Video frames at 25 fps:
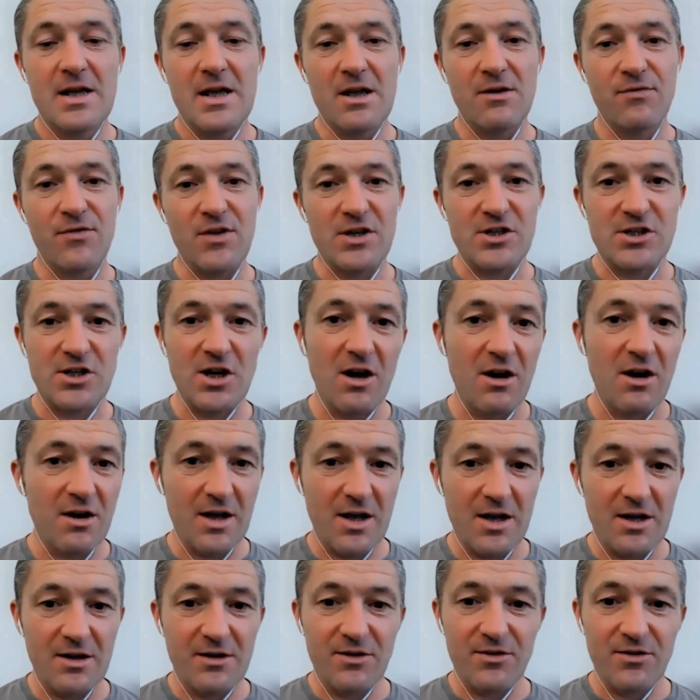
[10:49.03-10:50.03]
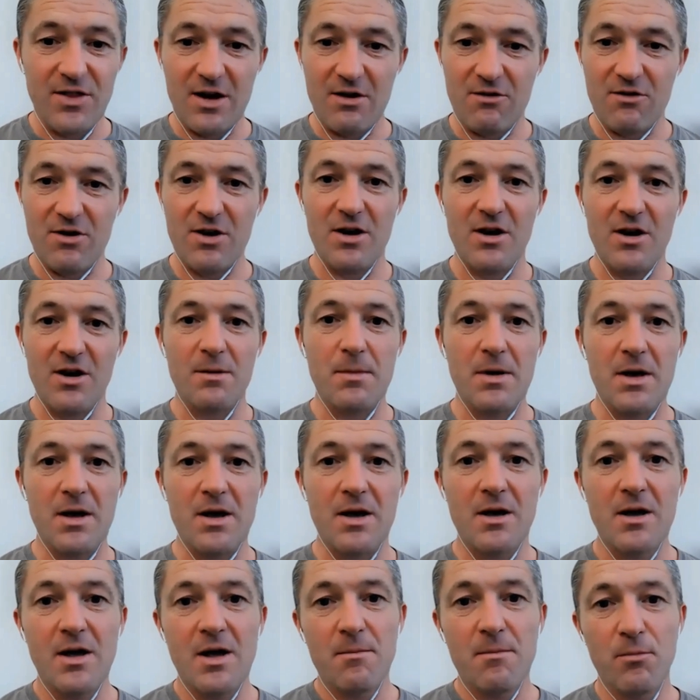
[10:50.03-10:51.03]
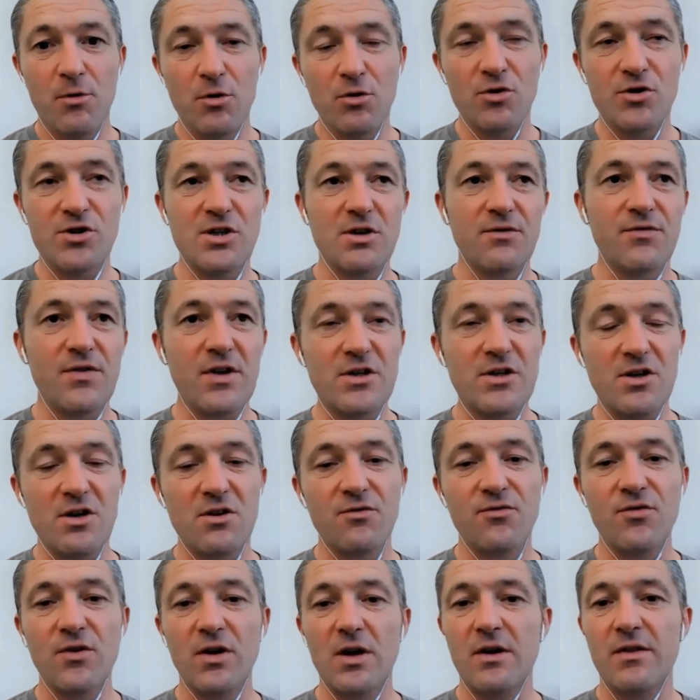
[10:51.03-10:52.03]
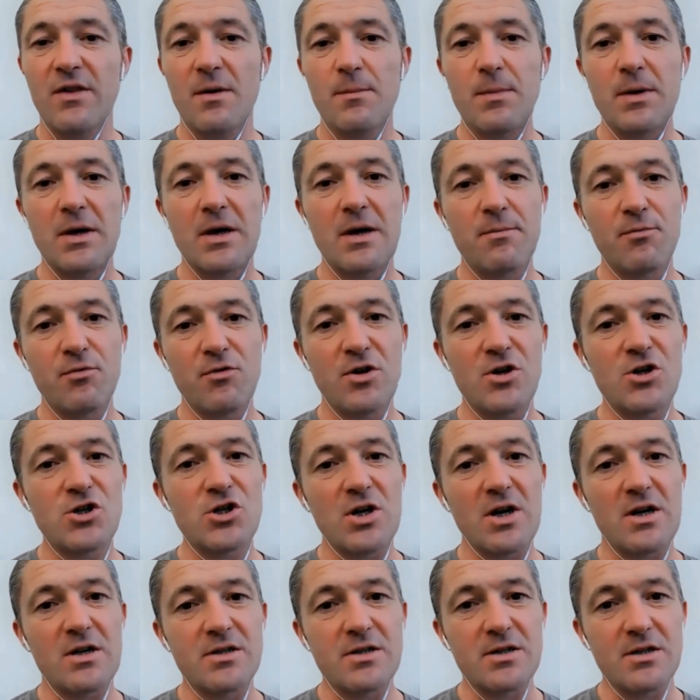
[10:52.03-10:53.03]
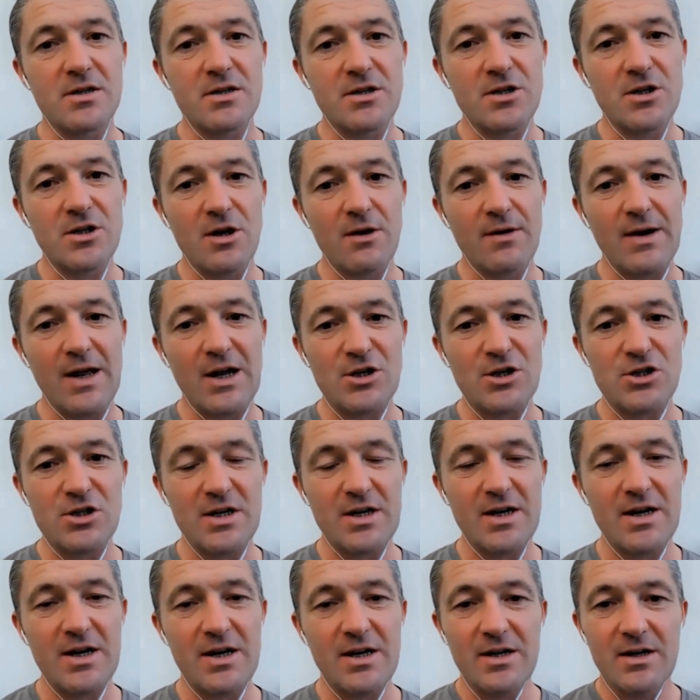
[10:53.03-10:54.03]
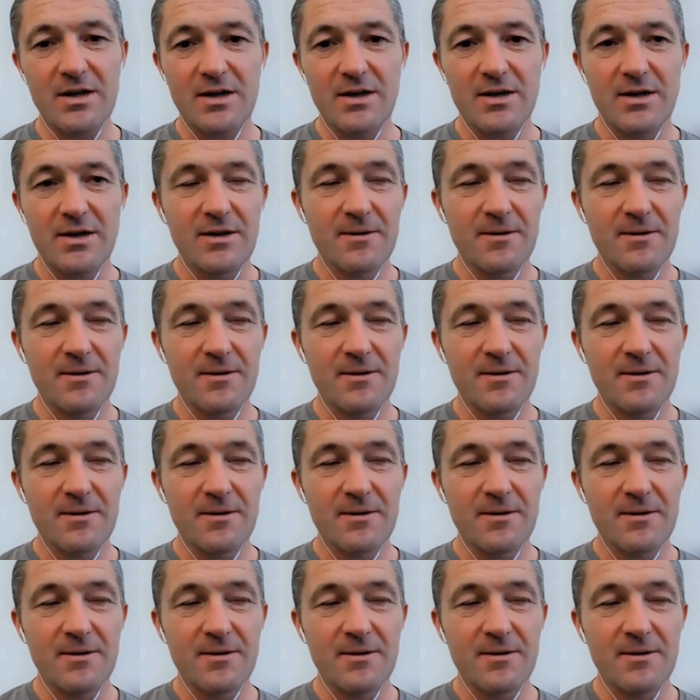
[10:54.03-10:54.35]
If they're tired, they're a nightmare. But also if they don't feel like they're being appreciated, you know, and actually,